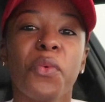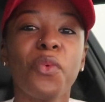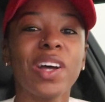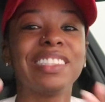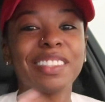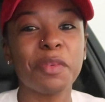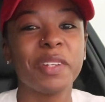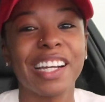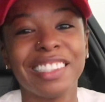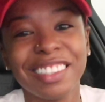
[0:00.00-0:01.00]
What's
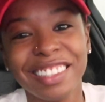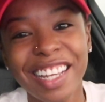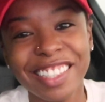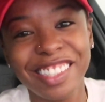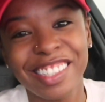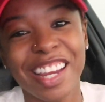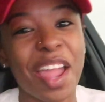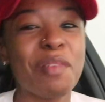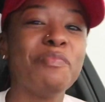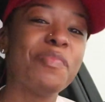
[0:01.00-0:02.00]
up, cousins? It's
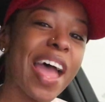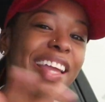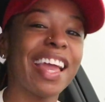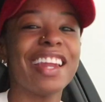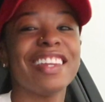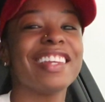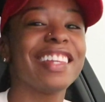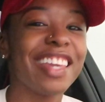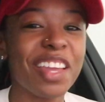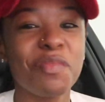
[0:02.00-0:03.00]
Jay, back at it
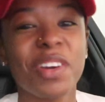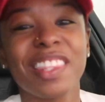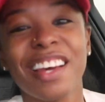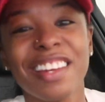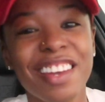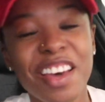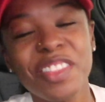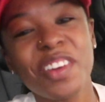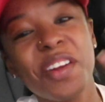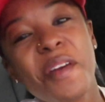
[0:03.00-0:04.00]
again with
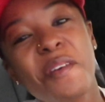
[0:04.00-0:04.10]
another